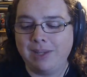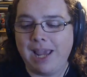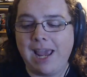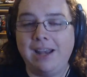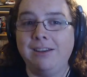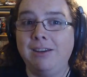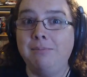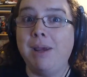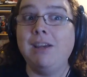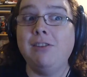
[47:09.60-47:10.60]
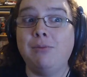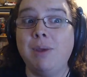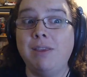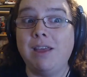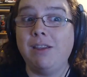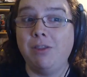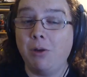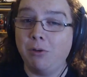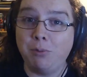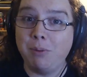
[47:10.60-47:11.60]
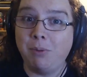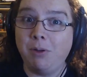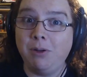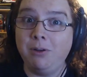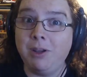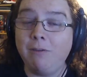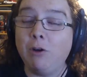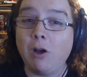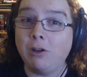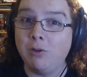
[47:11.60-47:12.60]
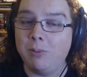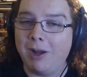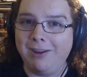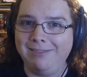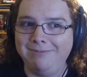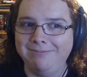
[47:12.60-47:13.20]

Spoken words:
it may just be that those people never talk to you about it.